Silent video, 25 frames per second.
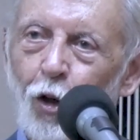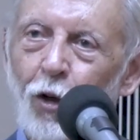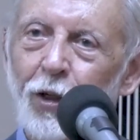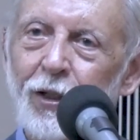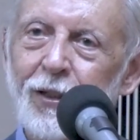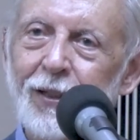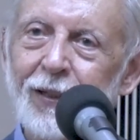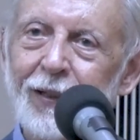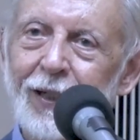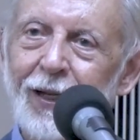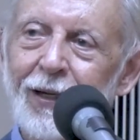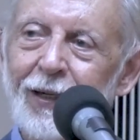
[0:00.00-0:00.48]
or
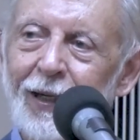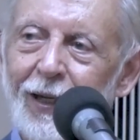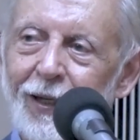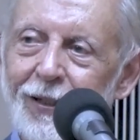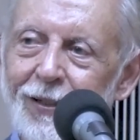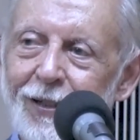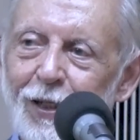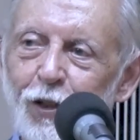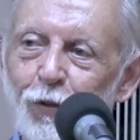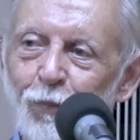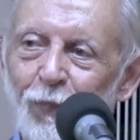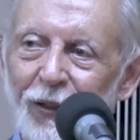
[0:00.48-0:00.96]
is it a
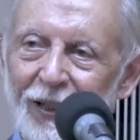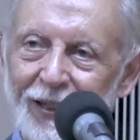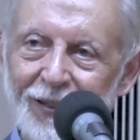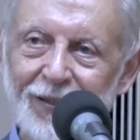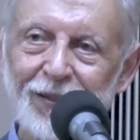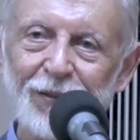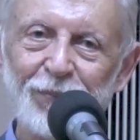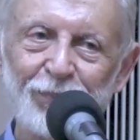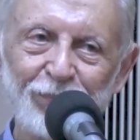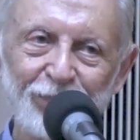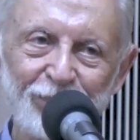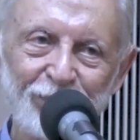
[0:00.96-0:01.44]
religious
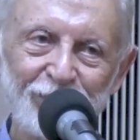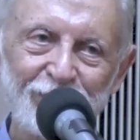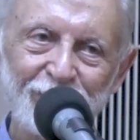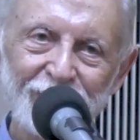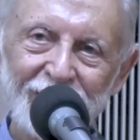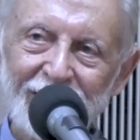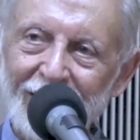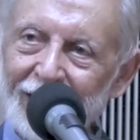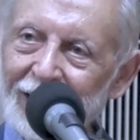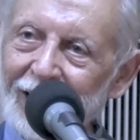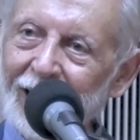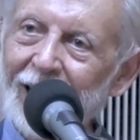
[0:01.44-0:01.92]
place?
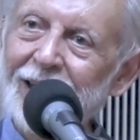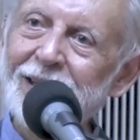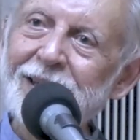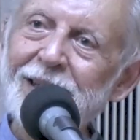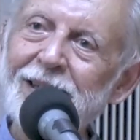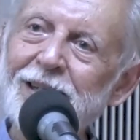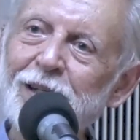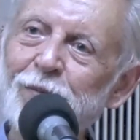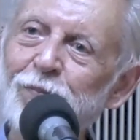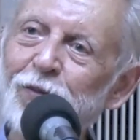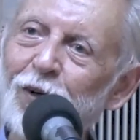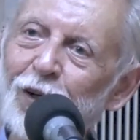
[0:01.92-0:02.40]
As
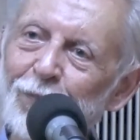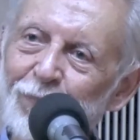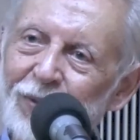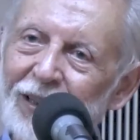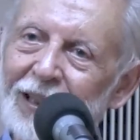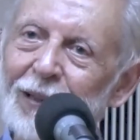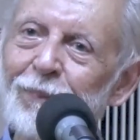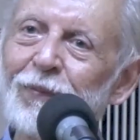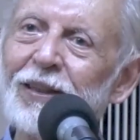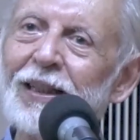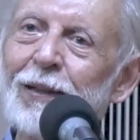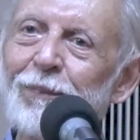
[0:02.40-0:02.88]
it's for
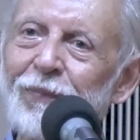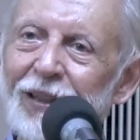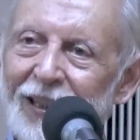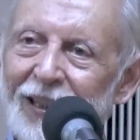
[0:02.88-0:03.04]
becoming a